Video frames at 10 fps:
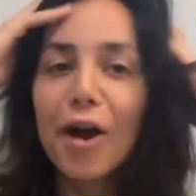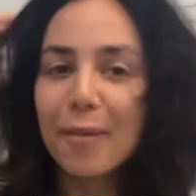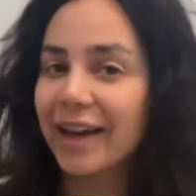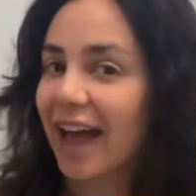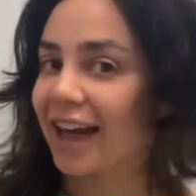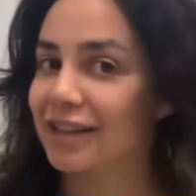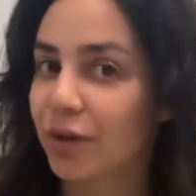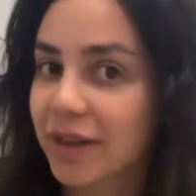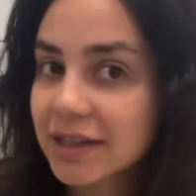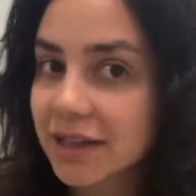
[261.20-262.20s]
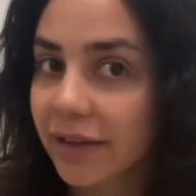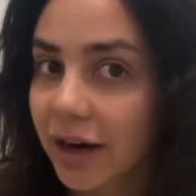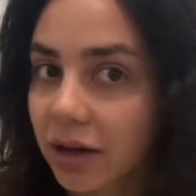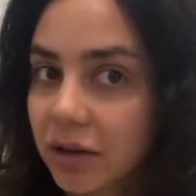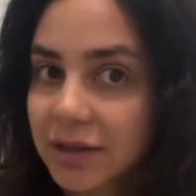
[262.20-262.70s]
but yeah, so this is how the
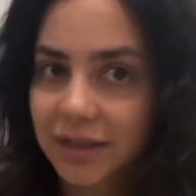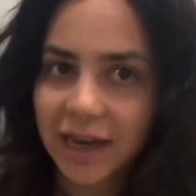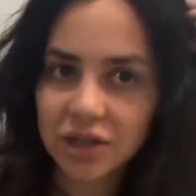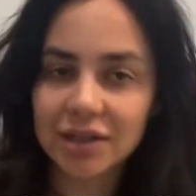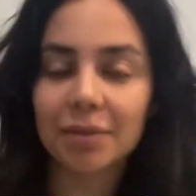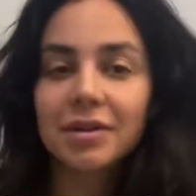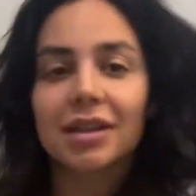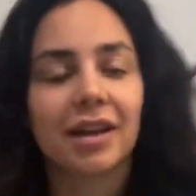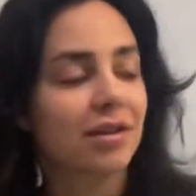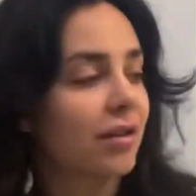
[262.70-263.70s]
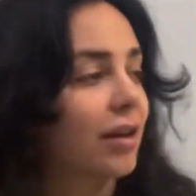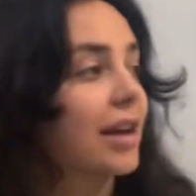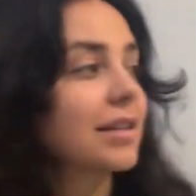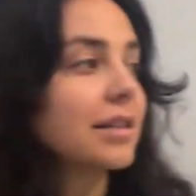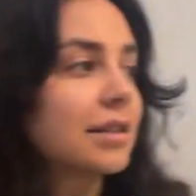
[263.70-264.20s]
hair looks. Let's actually step into the light so that you
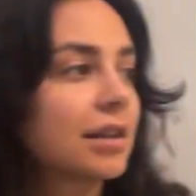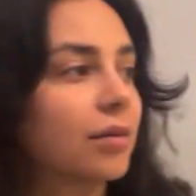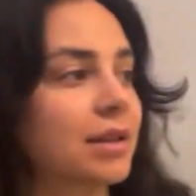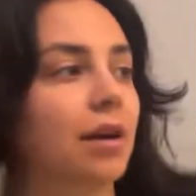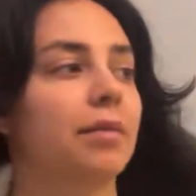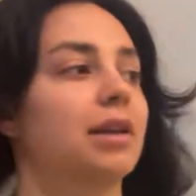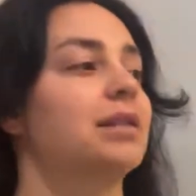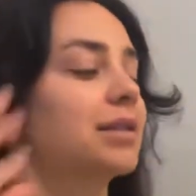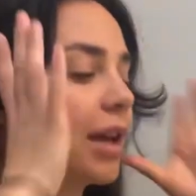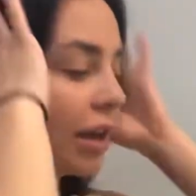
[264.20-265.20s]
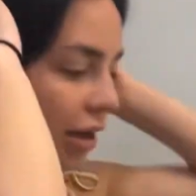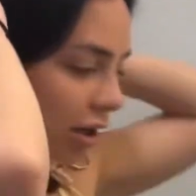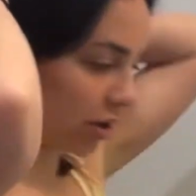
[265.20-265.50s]
guys can see what's up because this lighting in here